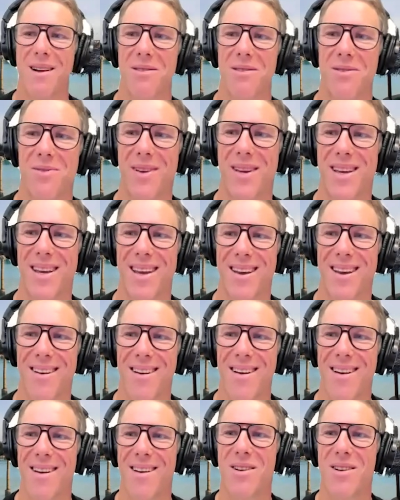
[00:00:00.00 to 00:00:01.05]
was thinking,
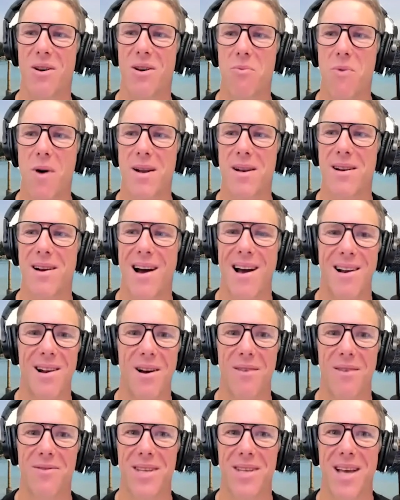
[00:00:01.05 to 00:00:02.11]
no wonder I
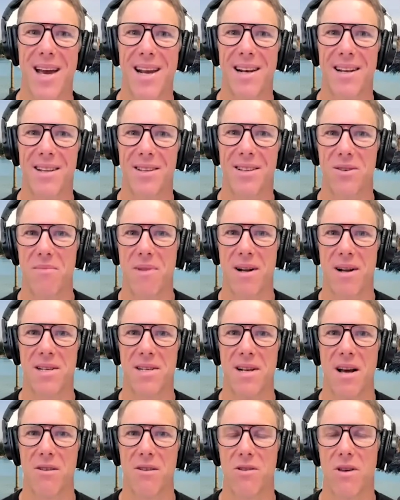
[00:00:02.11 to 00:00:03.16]
love cycling so much
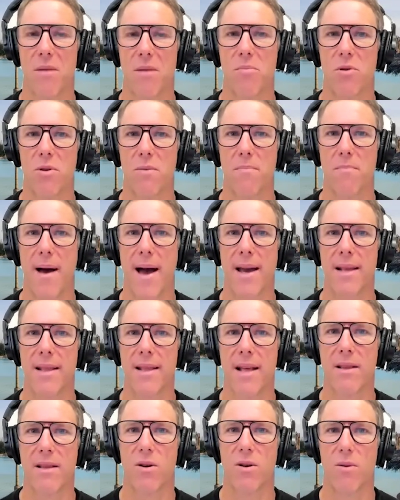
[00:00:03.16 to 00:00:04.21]
now. So I brought back
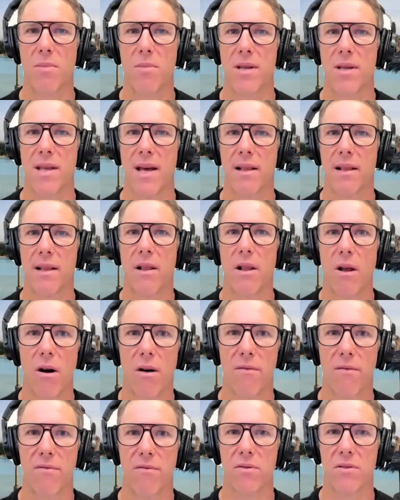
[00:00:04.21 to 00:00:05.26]
that hobby, that
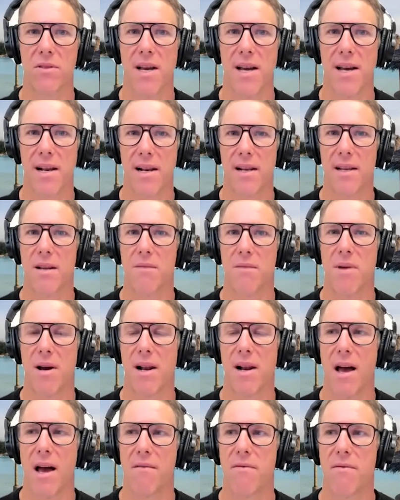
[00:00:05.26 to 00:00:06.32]
love for cycling in my
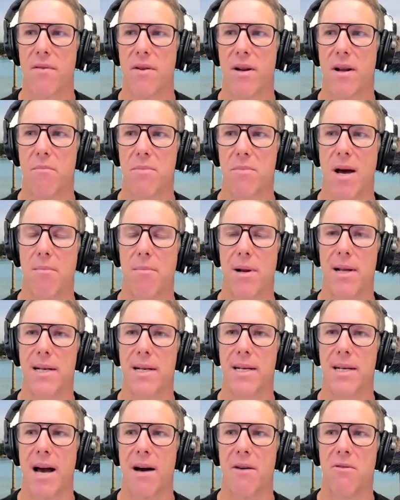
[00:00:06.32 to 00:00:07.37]
life, and I'm doubling
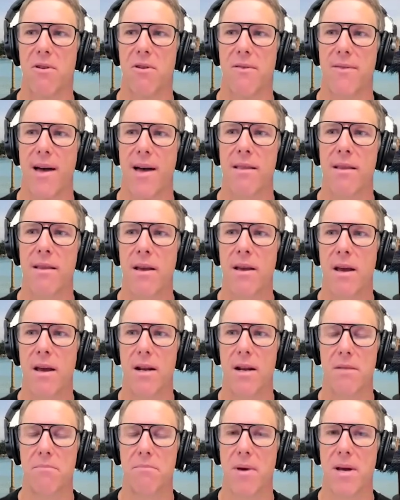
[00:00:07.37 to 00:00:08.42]
down on that. And
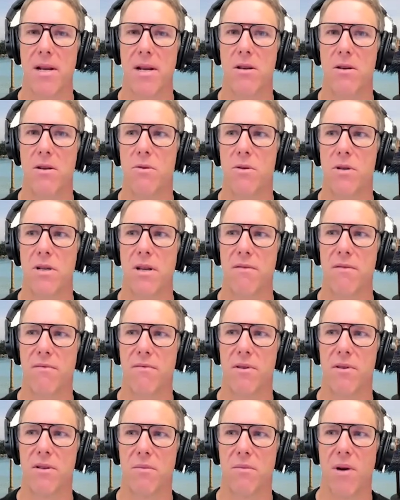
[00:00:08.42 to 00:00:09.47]
it made a huge
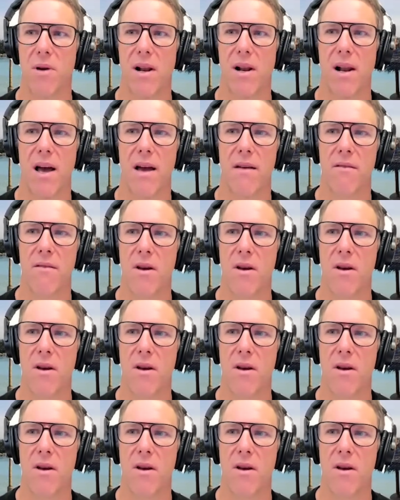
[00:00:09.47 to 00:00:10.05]
difference in my life.